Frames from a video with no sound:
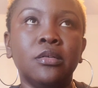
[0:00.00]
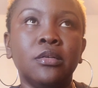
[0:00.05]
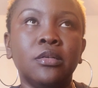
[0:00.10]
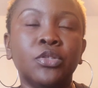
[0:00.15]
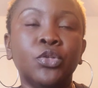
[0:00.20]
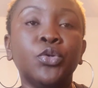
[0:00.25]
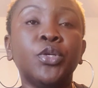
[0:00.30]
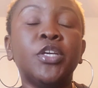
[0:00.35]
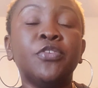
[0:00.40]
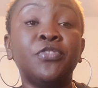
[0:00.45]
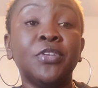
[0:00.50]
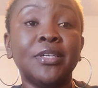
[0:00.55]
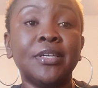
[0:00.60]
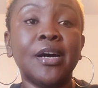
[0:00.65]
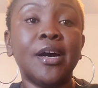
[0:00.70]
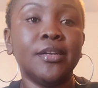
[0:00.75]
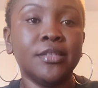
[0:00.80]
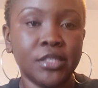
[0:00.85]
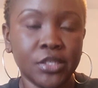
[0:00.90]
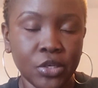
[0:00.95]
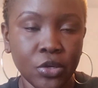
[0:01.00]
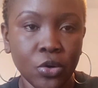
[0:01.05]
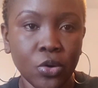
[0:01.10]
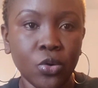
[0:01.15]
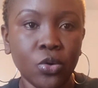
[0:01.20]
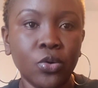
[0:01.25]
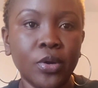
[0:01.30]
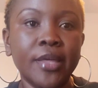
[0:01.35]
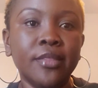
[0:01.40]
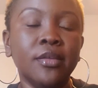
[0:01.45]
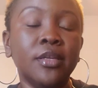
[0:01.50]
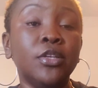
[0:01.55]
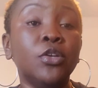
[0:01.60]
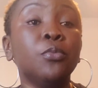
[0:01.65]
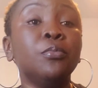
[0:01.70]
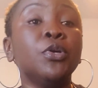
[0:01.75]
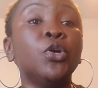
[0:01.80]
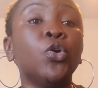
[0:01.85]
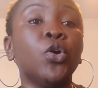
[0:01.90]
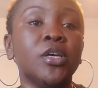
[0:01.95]
they'll give you an article and then
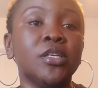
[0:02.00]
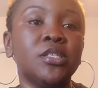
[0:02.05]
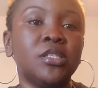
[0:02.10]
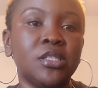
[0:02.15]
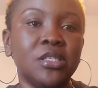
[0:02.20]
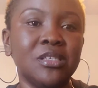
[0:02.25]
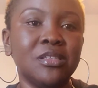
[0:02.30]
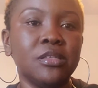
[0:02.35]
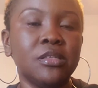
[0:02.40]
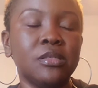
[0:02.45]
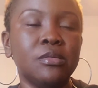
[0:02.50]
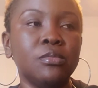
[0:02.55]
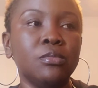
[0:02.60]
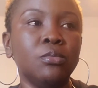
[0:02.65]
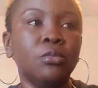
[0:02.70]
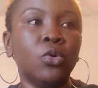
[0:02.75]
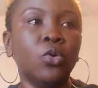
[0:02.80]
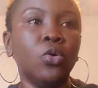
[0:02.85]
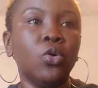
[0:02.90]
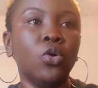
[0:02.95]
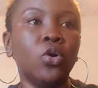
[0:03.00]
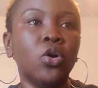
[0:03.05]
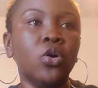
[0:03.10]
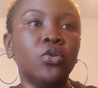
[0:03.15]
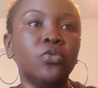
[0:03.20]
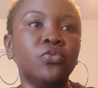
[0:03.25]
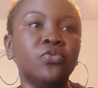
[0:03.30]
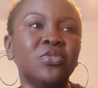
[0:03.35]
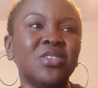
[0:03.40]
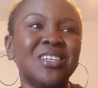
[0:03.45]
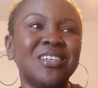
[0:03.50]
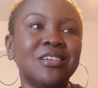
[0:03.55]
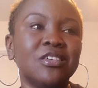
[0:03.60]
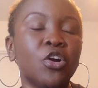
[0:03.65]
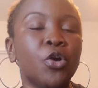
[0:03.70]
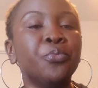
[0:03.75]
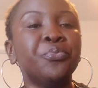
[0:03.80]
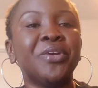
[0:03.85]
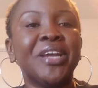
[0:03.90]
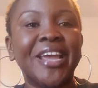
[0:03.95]
there'll be questions, more of
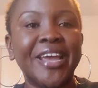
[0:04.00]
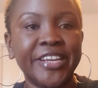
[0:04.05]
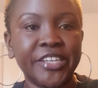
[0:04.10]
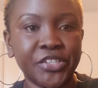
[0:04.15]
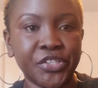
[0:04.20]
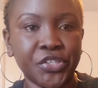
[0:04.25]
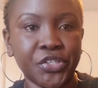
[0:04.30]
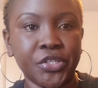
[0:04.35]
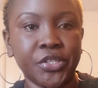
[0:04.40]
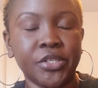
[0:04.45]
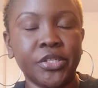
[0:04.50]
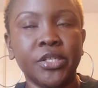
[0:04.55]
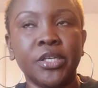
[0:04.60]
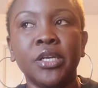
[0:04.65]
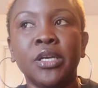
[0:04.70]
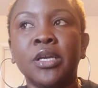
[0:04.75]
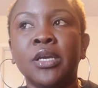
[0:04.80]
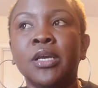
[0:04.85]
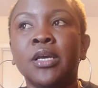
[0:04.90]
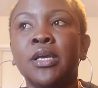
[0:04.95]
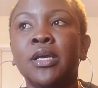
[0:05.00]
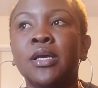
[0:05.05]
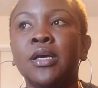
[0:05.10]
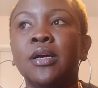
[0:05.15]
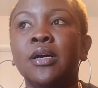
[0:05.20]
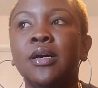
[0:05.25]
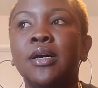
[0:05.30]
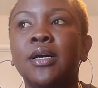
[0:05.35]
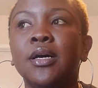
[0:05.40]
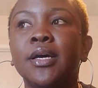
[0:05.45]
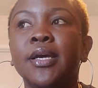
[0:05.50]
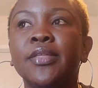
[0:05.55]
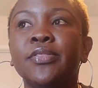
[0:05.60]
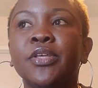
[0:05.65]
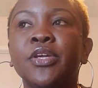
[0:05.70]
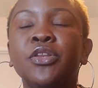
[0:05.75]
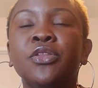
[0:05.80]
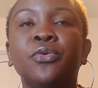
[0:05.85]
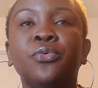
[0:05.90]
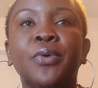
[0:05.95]
comprehension.
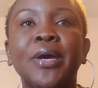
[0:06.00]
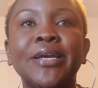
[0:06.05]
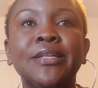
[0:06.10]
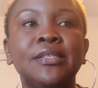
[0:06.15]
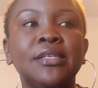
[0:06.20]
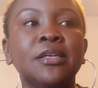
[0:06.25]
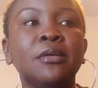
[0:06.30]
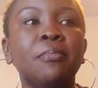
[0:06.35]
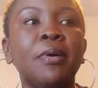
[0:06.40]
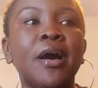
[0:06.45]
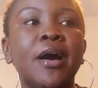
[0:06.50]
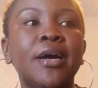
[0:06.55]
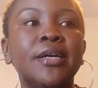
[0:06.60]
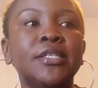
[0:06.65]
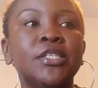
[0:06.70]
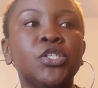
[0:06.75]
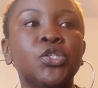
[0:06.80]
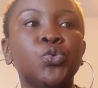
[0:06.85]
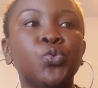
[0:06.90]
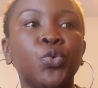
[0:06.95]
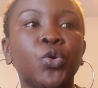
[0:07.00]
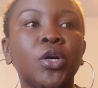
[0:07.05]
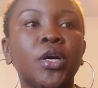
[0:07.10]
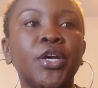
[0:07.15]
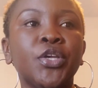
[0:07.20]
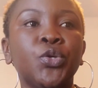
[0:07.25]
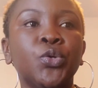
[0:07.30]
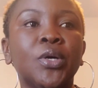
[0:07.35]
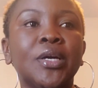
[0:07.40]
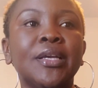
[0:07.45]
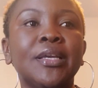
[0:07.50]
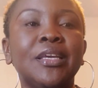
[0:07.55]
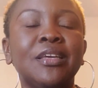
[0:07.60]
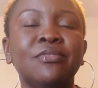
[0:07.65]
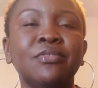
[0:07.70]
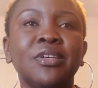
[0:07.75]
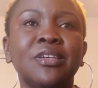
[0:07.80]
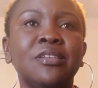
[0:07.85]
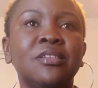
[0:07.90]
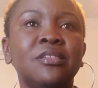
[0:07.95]
And then the writing part is where you are
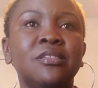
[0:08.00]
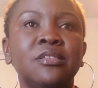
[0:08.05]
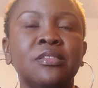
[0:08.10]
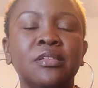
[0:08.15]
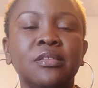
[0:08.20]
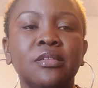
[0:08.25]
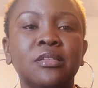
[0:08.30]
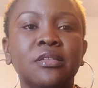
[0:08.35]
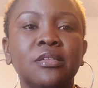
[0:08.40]
given